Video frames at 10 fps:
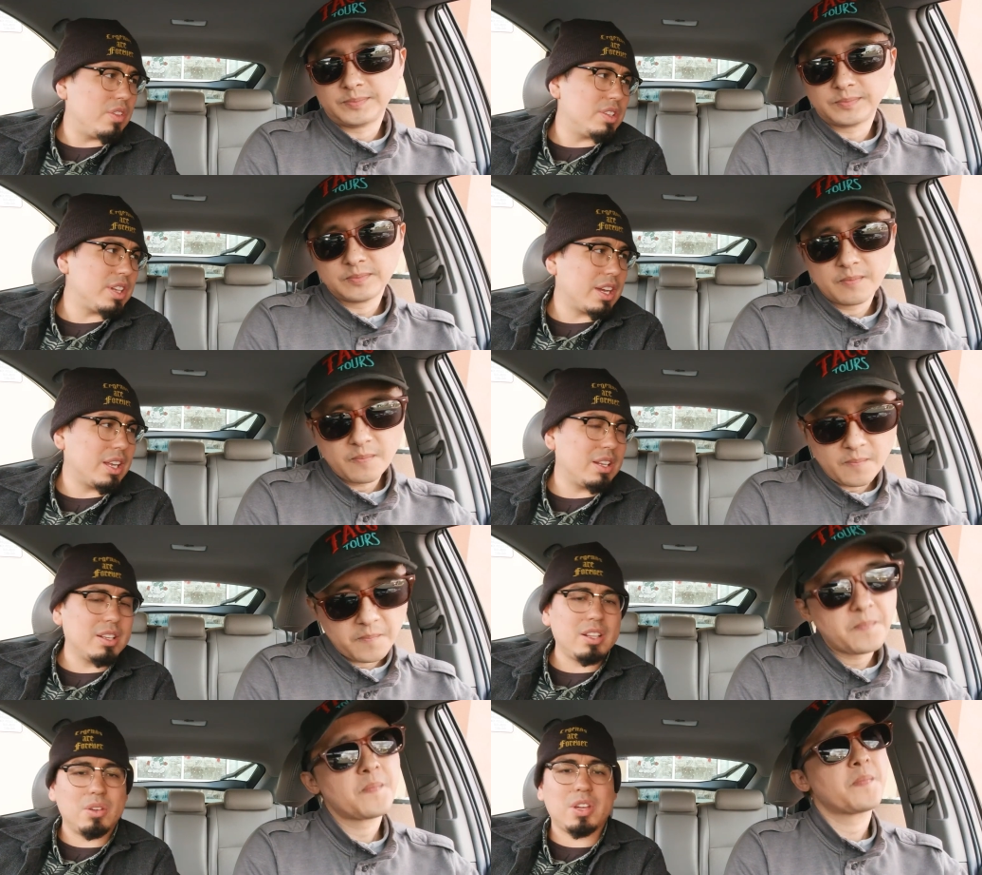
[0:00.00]
Speaker 1: on the second
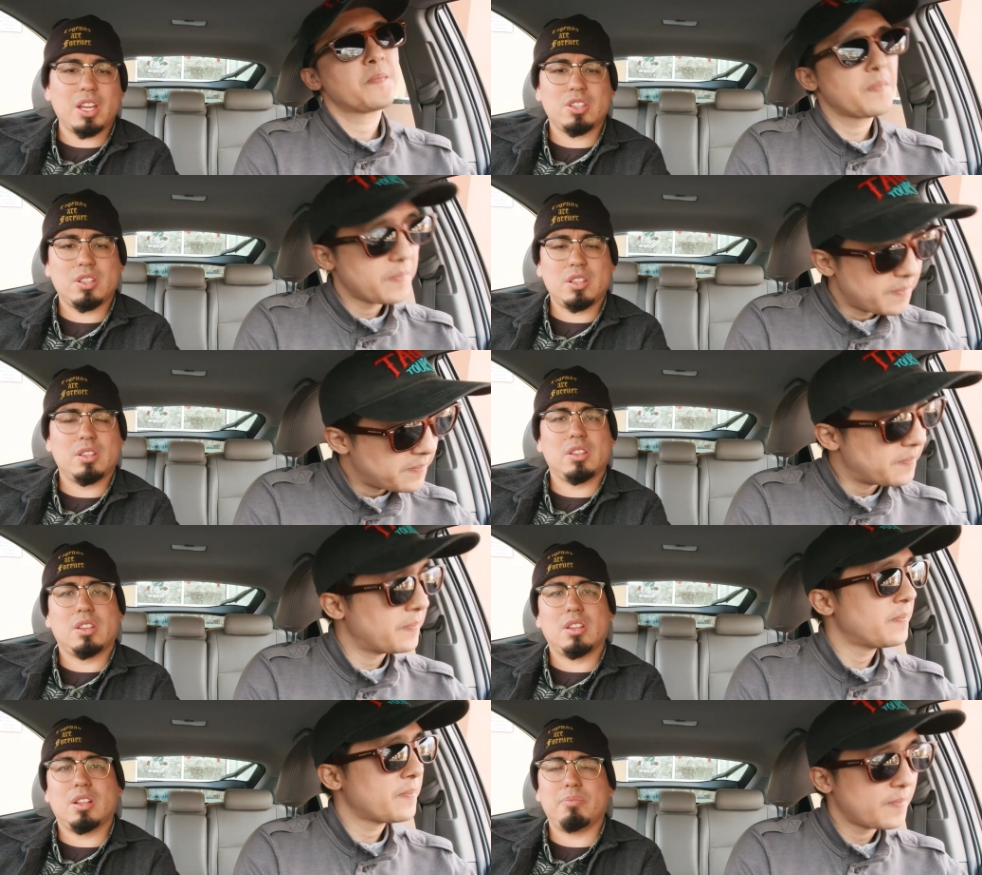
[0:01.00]
location.
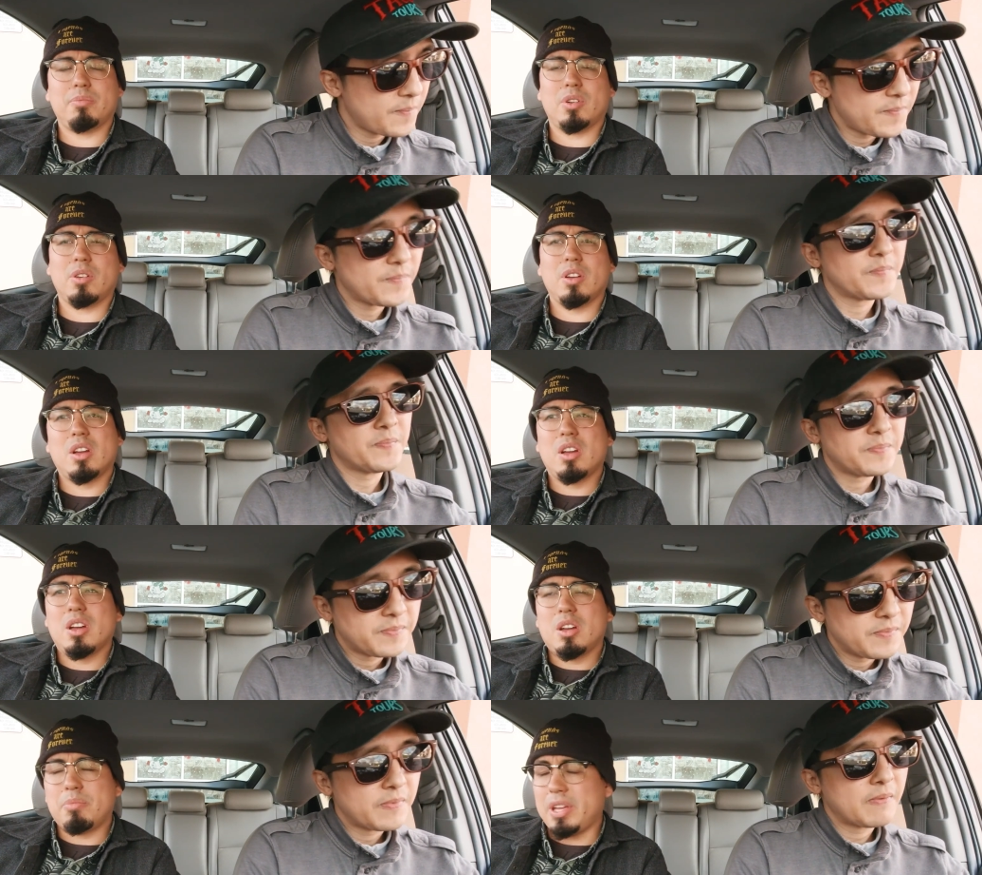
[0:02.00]
Mm-hmm. More,
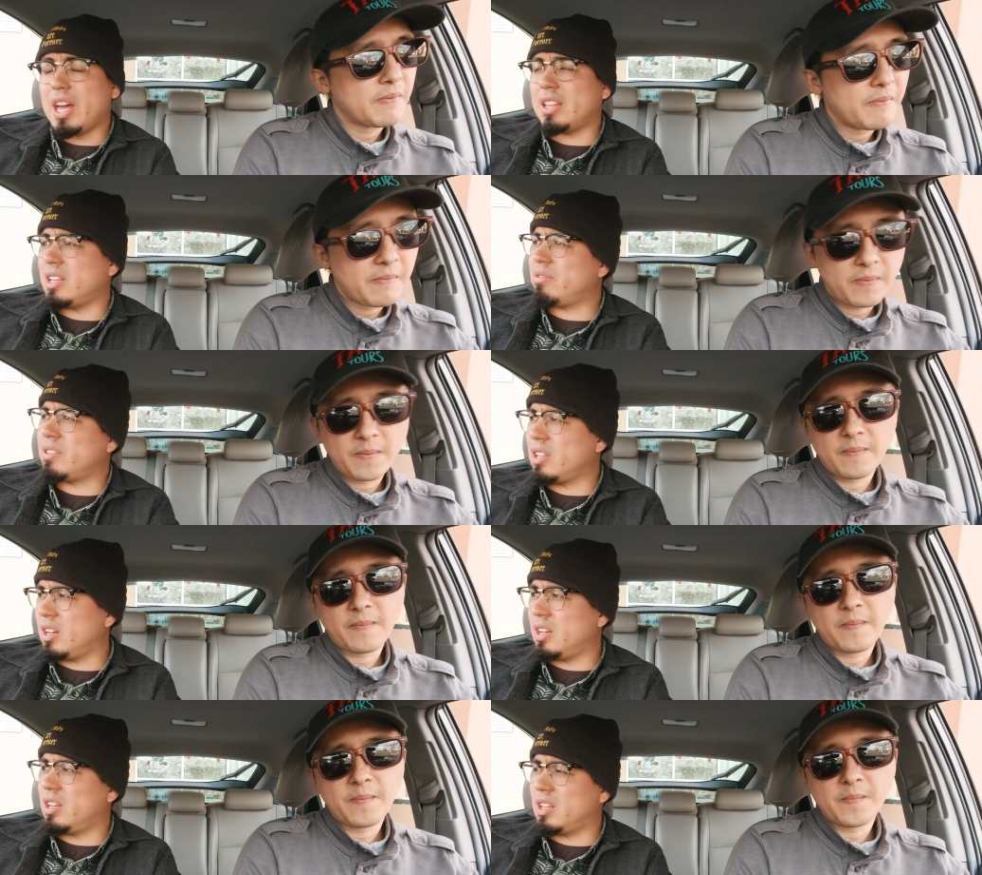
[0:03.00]
but yeah, definitely.
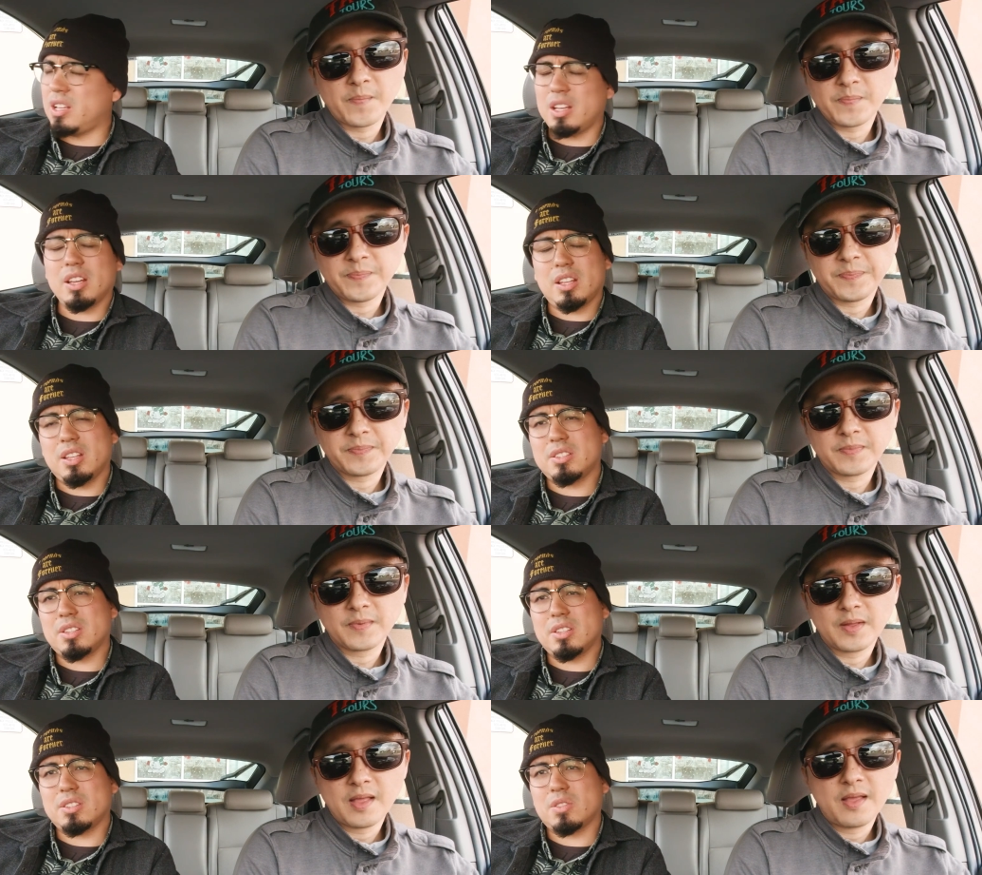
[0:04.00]
Uh, this
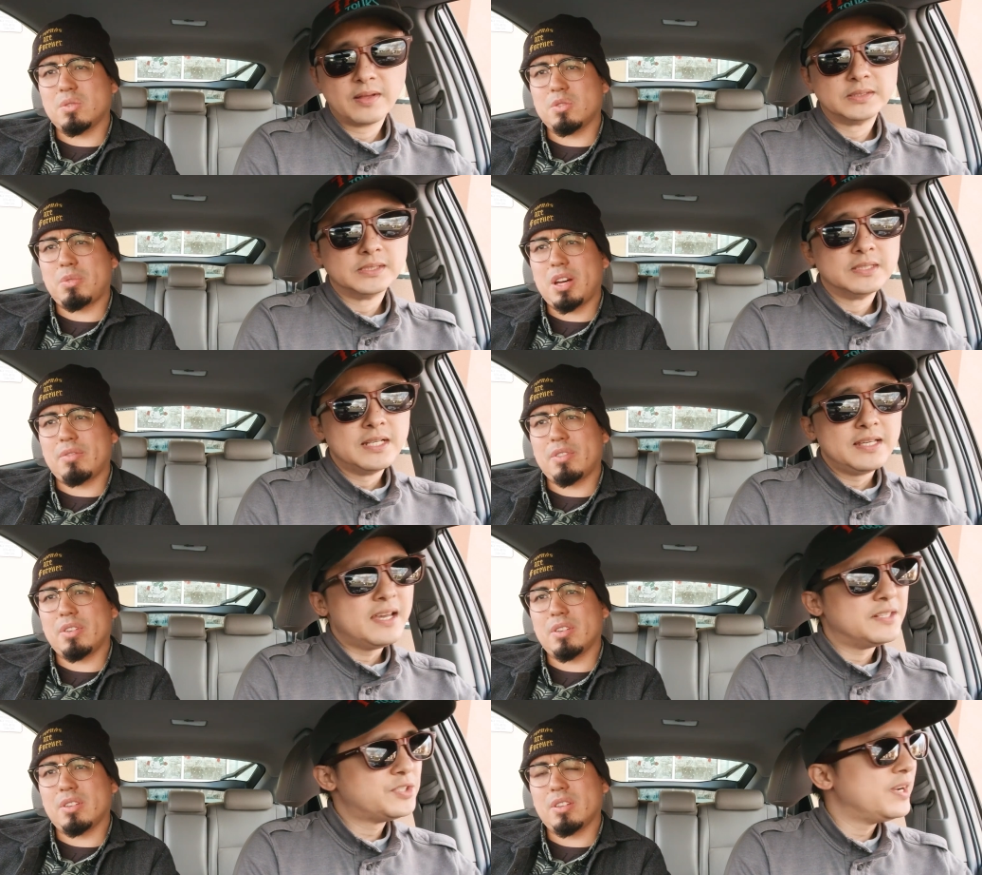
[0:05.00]
is, a cool spot for.
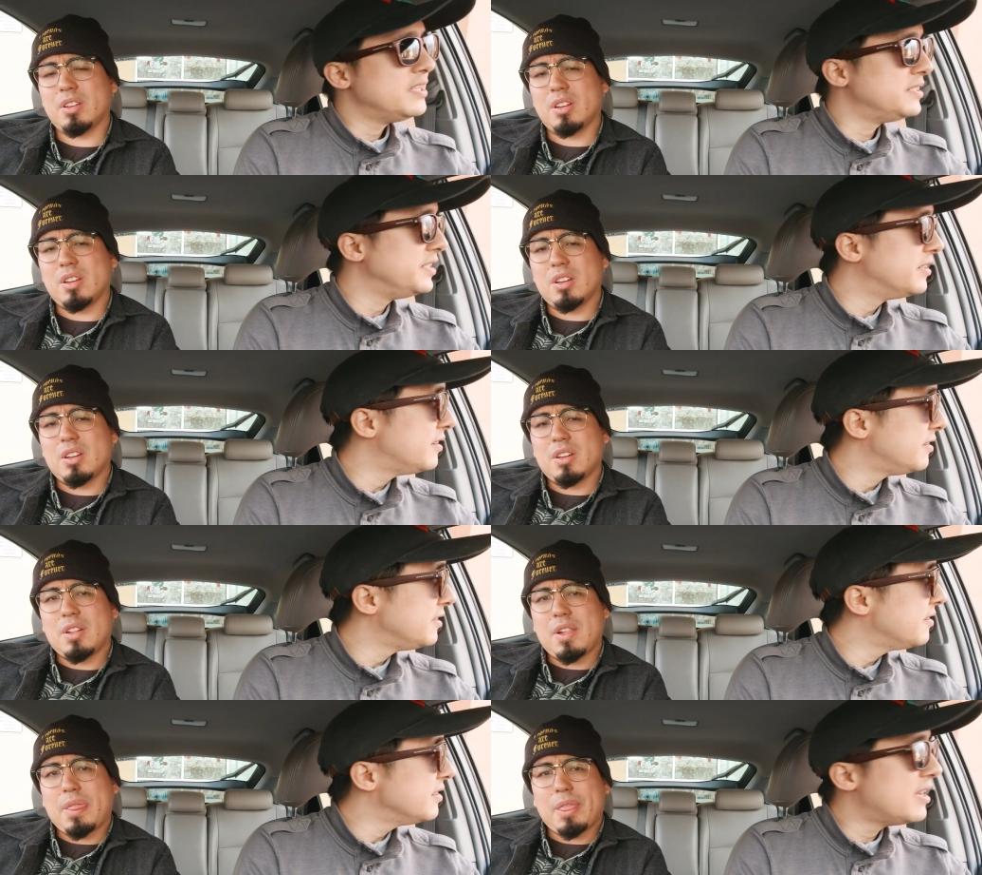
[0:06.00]
Yeah, and
Speaker 2: Tracy, you're
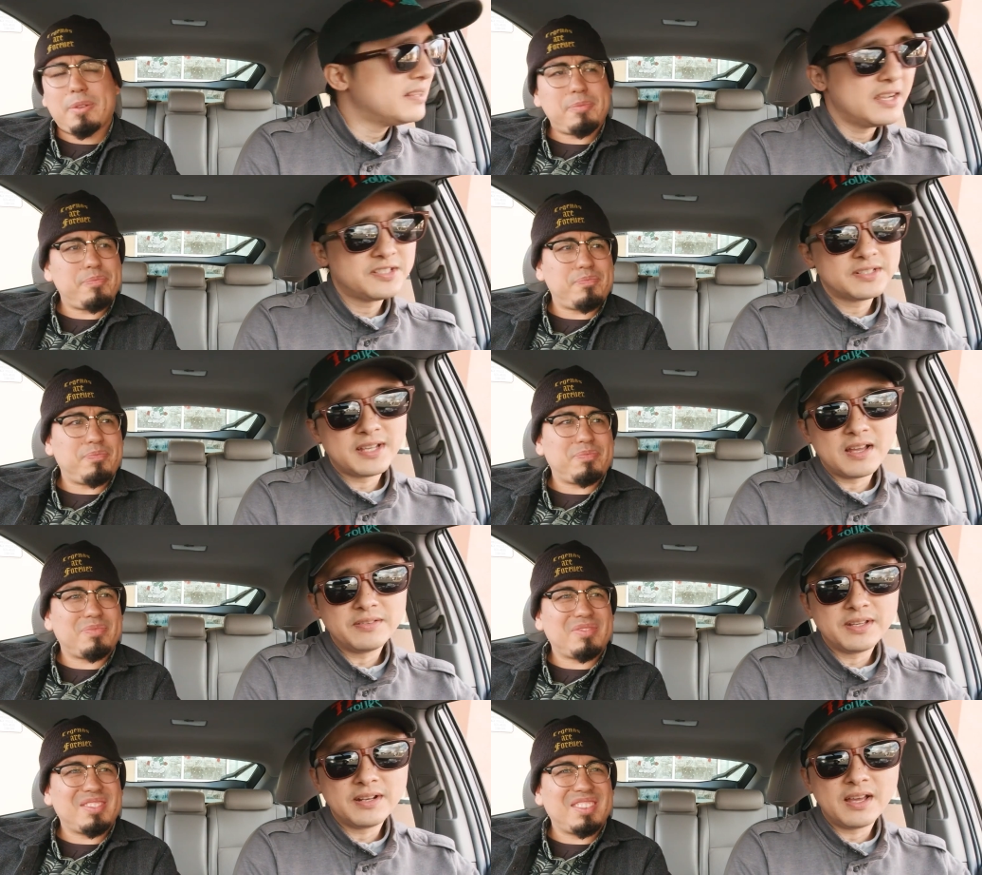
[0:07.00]
you're a lot nicer
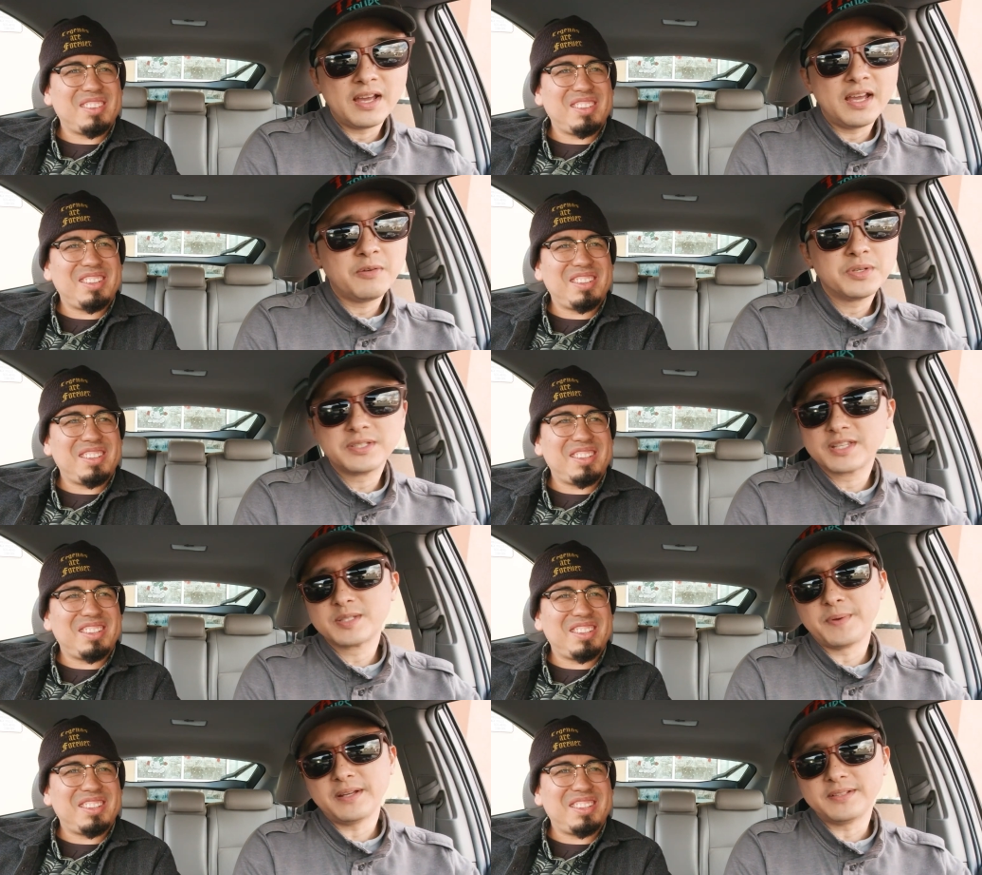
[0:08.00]
town than I was
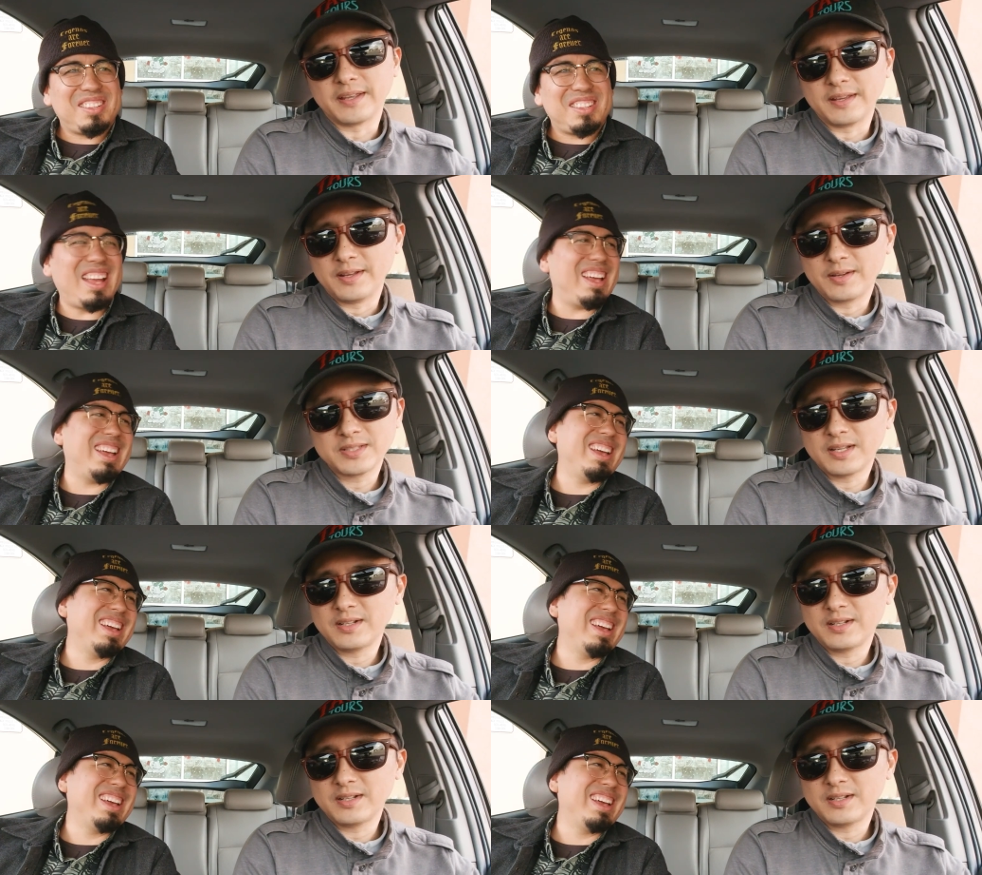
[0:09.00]
expecting. You know, because